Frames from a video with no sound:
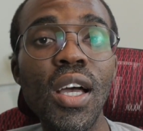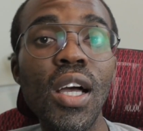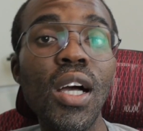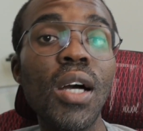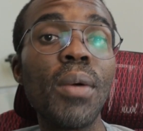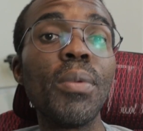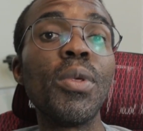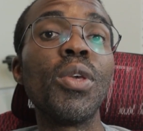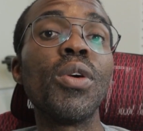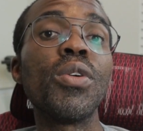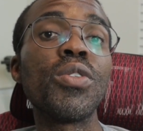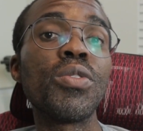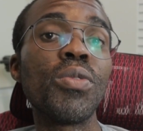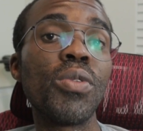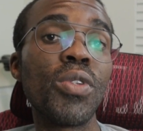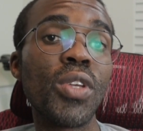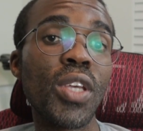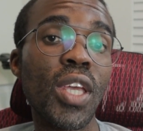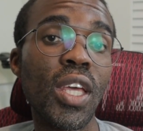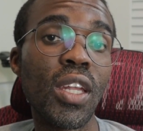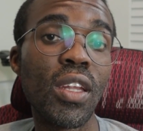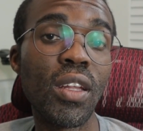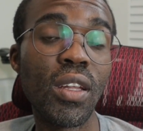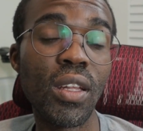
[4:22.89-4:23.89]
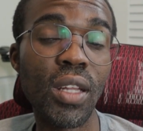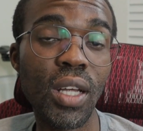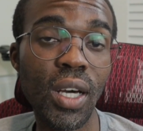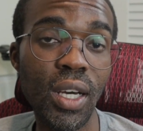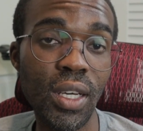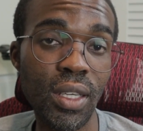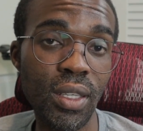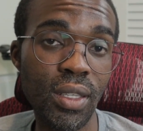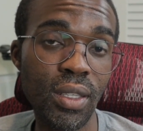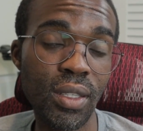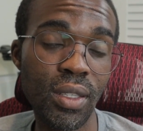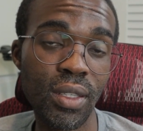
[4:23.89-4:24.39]
You also want to get a
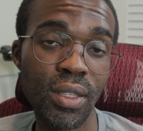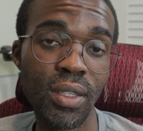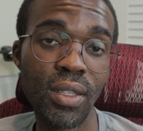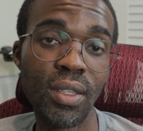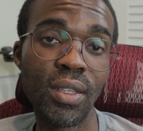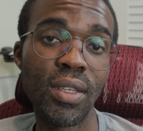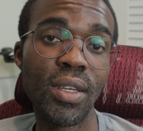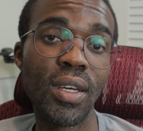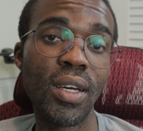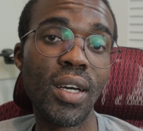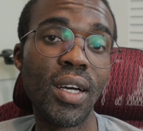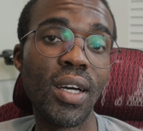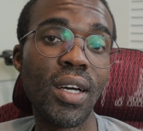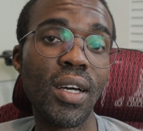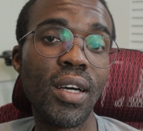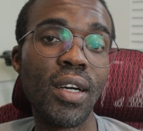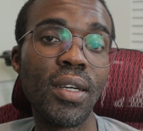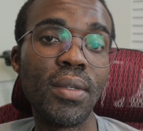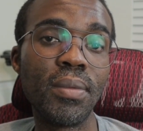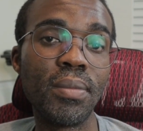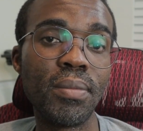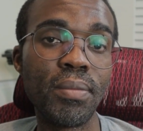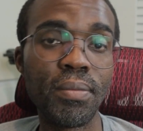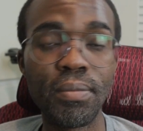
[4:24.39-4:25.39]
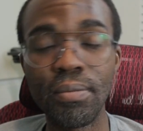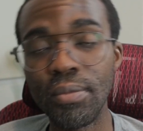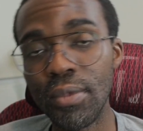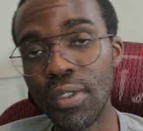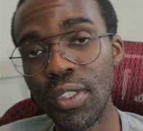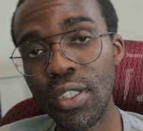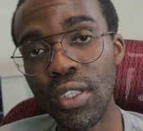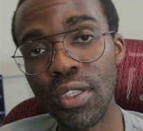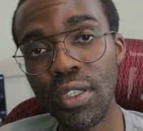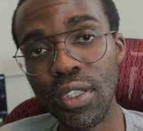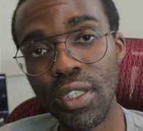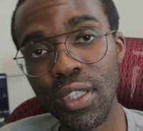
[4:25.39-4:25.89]
lock,
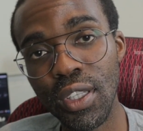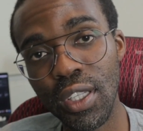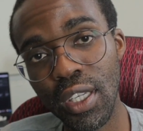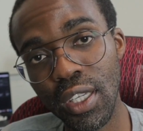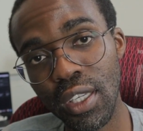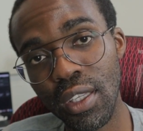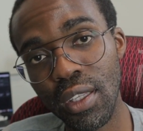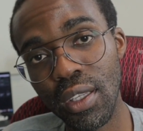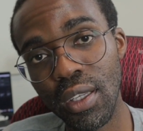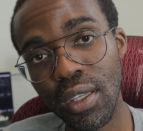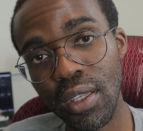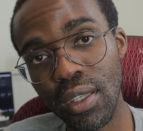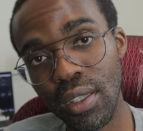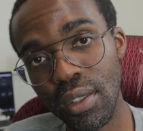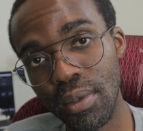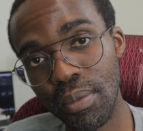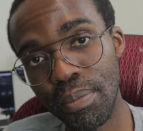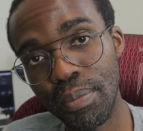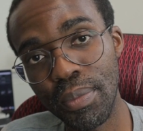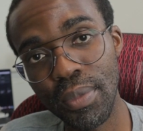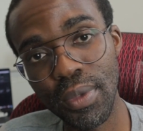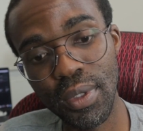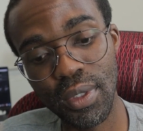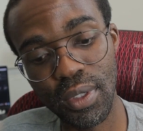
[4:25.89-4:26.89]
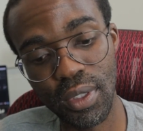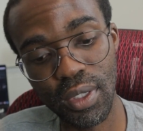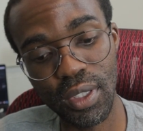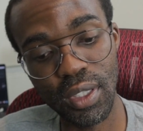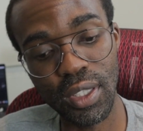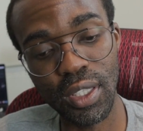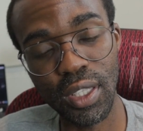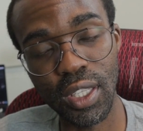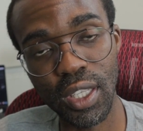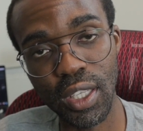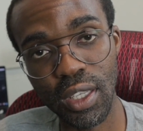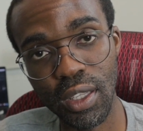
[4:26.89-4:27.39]
like a
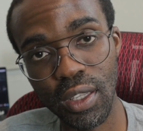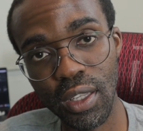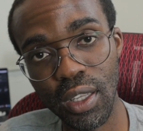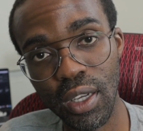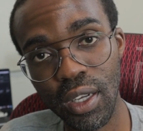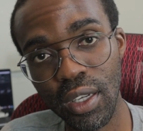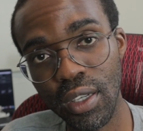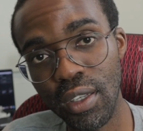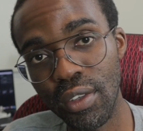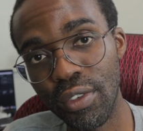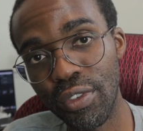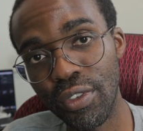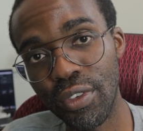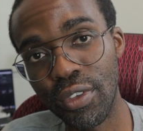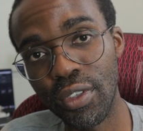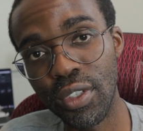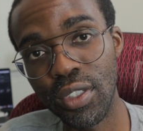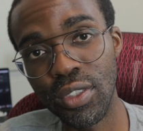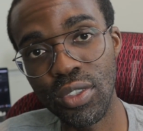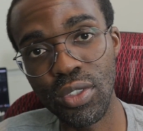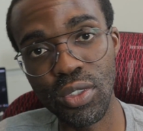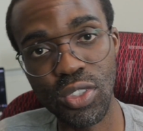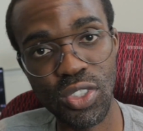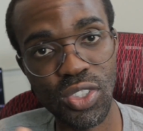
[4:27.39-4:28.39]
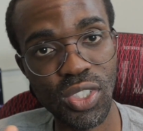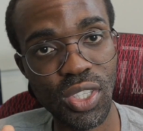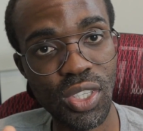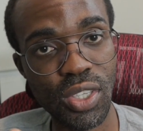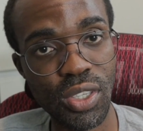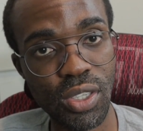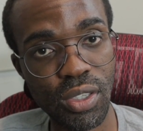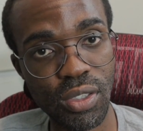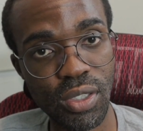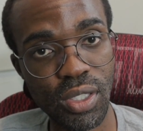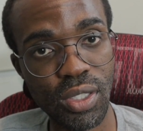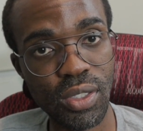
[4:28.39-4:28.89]
lock for it to
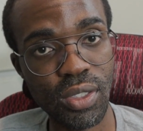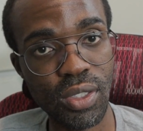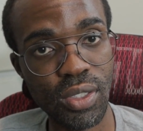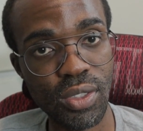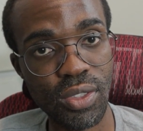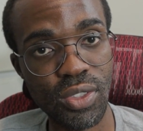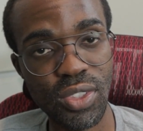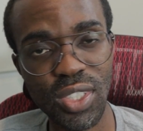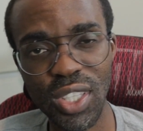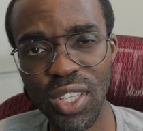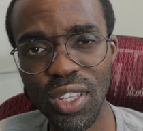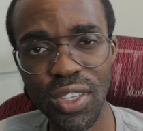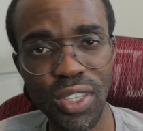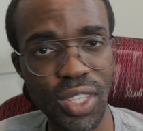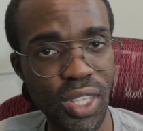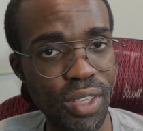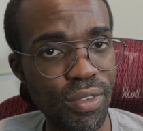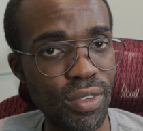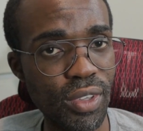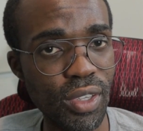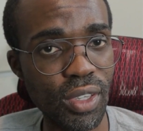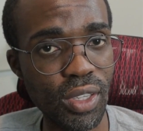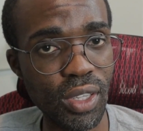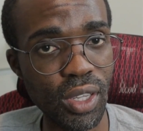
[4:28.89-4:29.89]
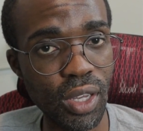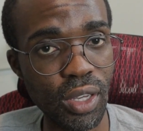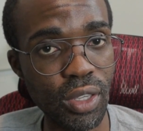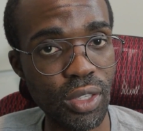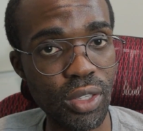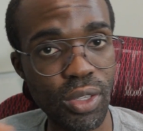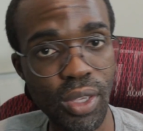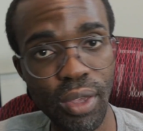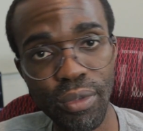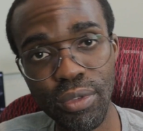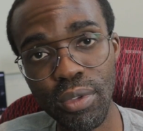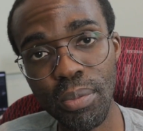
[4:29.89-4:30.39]
secure it, because they don't give you a
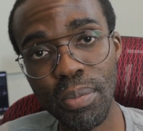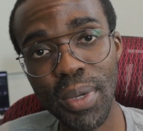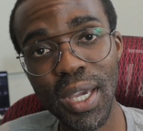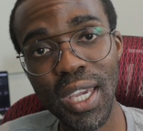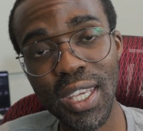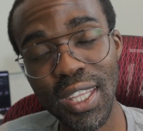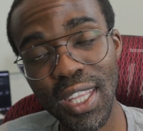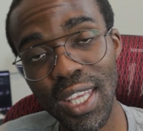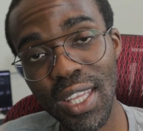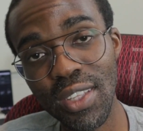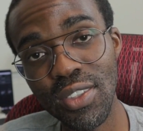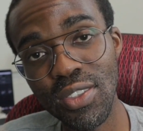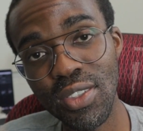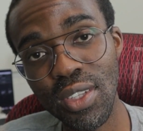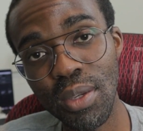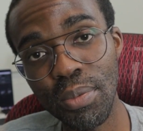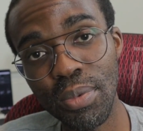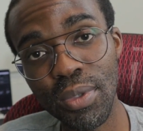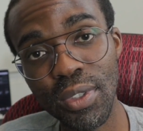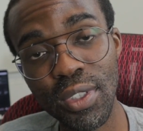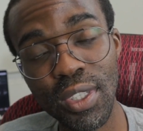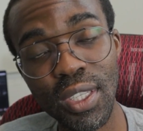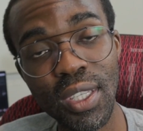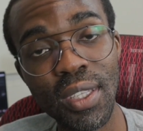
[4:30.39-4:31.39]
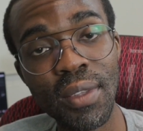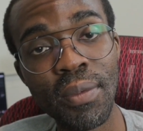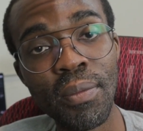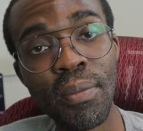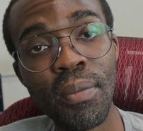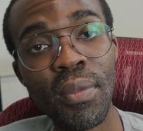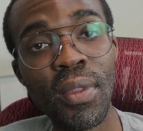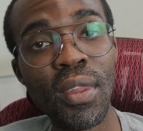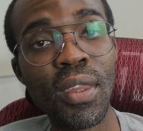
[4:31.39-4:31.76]
lock. You have to buy that separately.